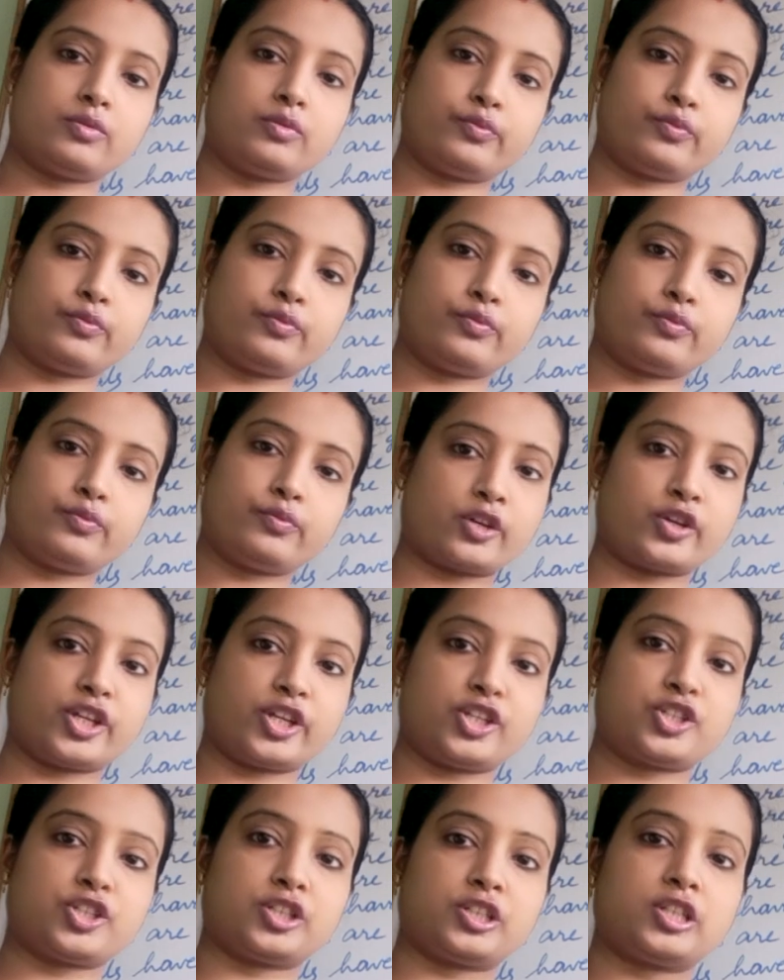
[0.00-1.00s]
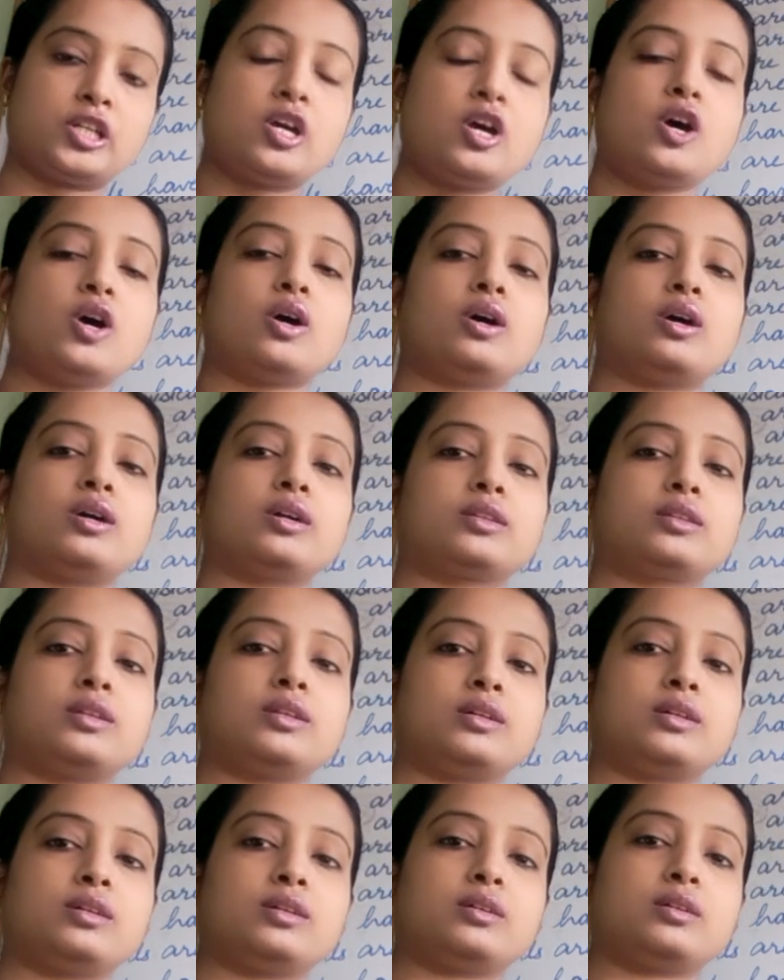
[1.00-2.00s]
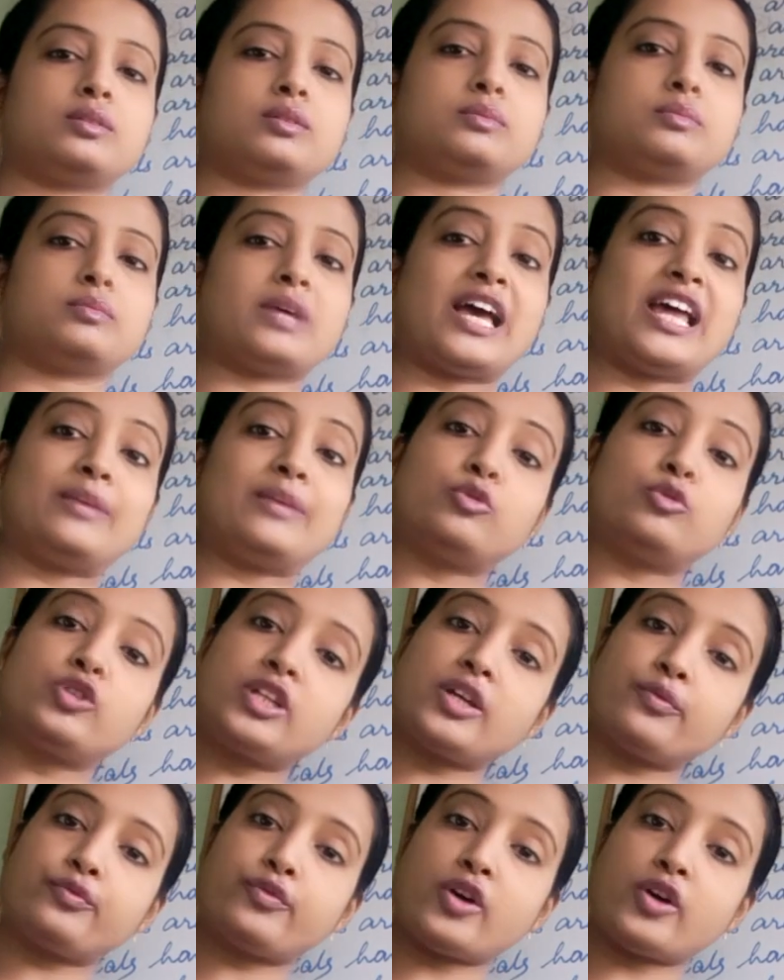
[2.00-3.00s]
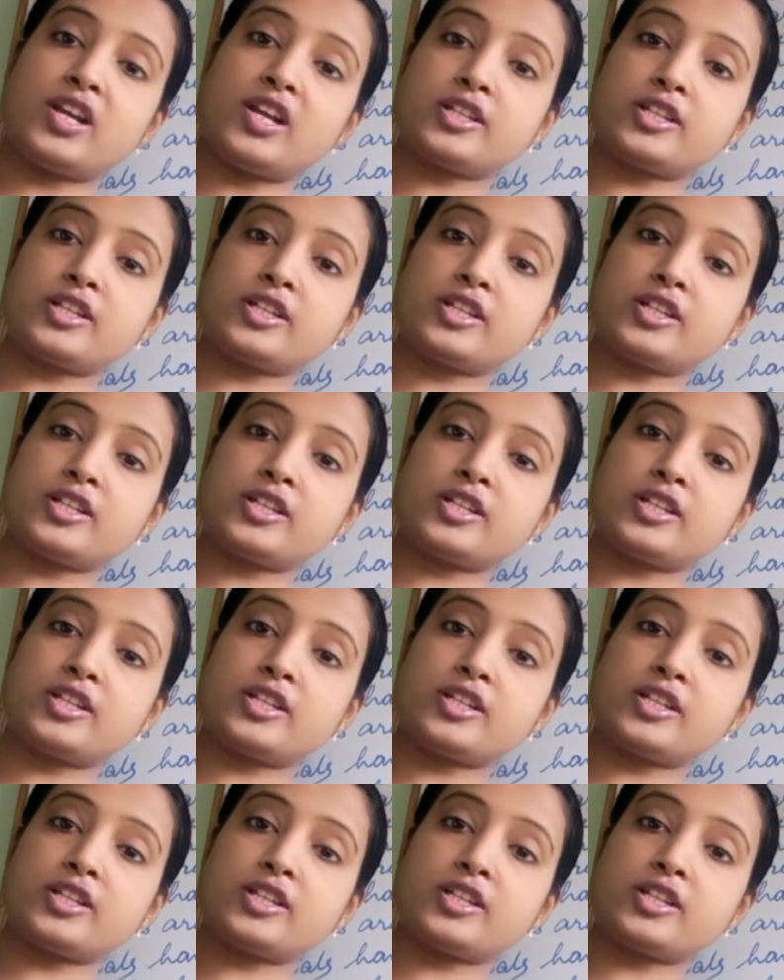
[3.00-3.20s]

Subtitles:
for the decoration, or the aluminium foil